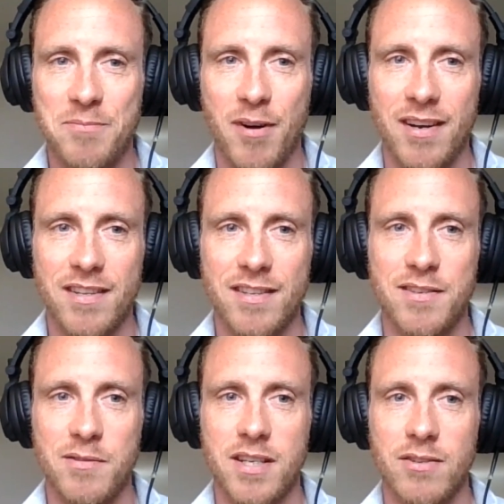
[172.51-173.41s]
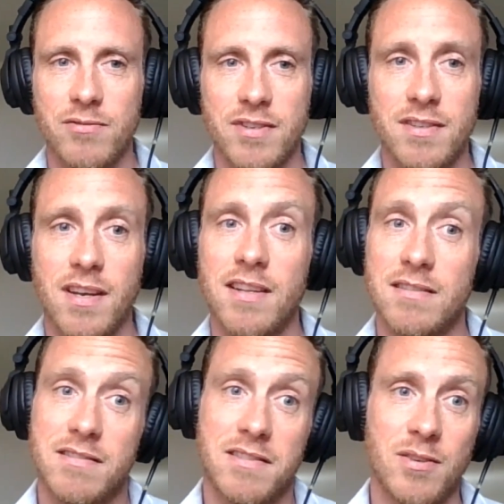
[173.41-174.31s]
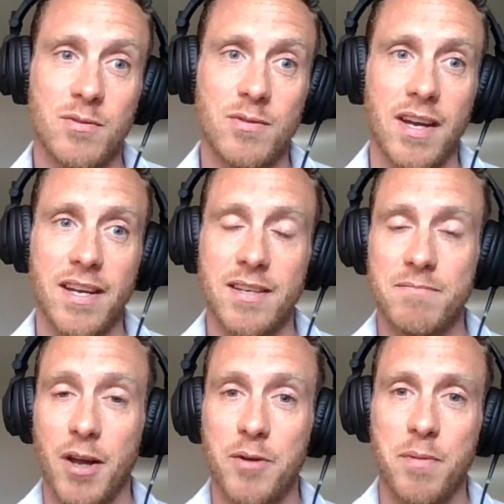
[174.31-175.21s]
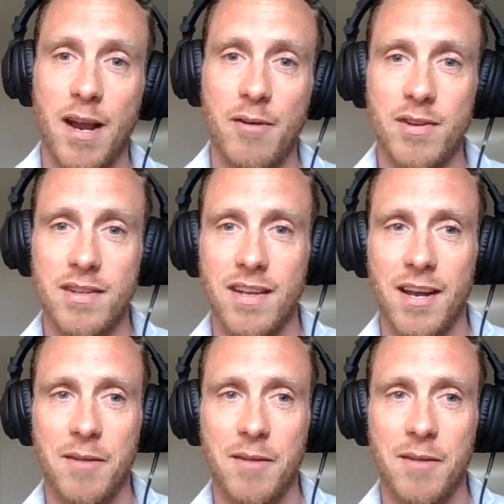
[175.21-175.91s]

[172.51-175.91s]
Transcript: partner to children and to a co-parent.